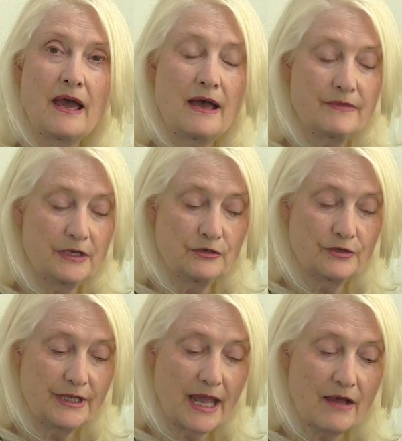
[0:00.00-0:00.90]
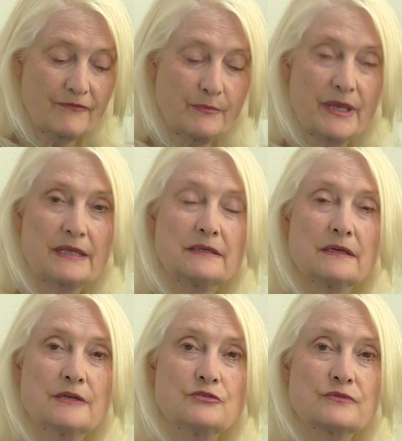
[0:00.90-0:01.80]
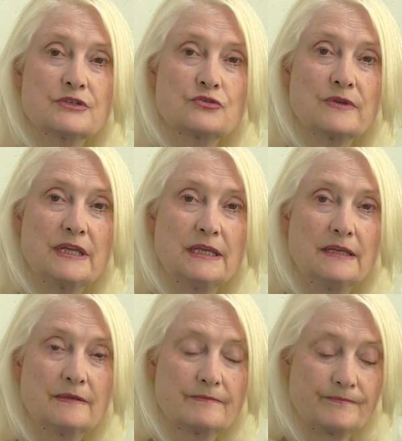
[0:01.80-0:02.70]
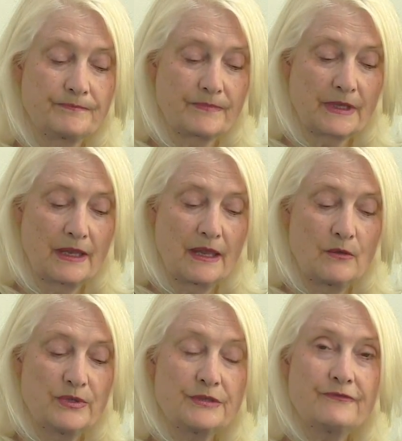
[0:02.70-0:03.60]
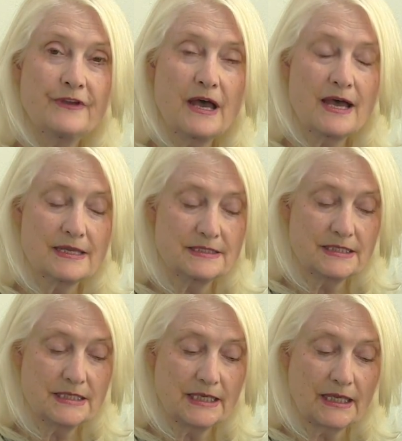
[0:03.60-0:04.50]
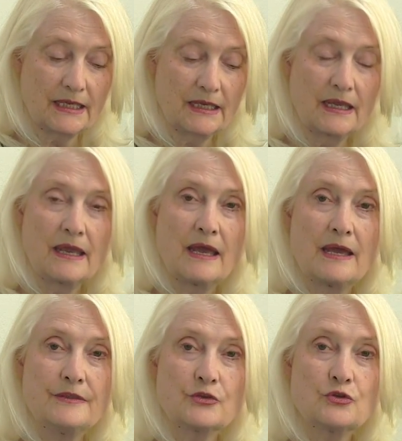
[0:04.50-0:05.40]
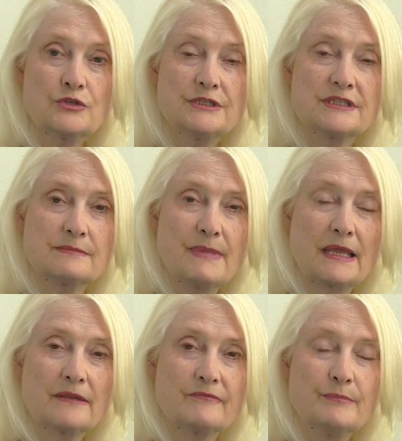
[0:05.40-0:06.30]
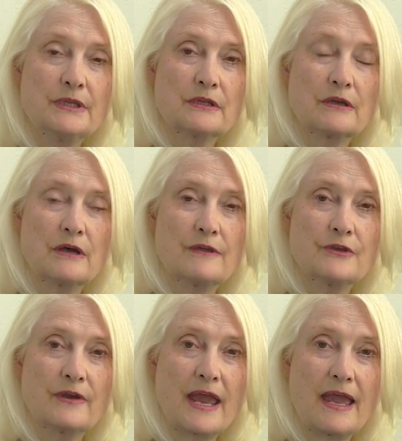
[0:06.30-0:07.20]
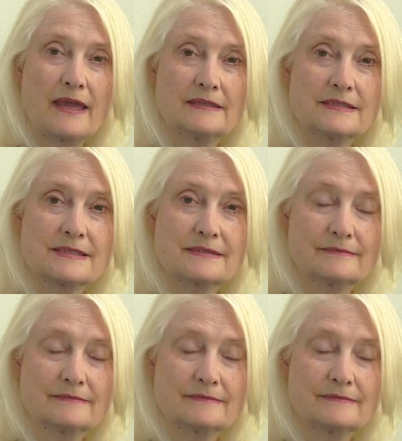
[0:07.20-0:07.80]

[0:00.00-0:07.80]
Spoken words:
how they learned the alphabet under a tree, with the flies thick and the good smell of milk on their hands.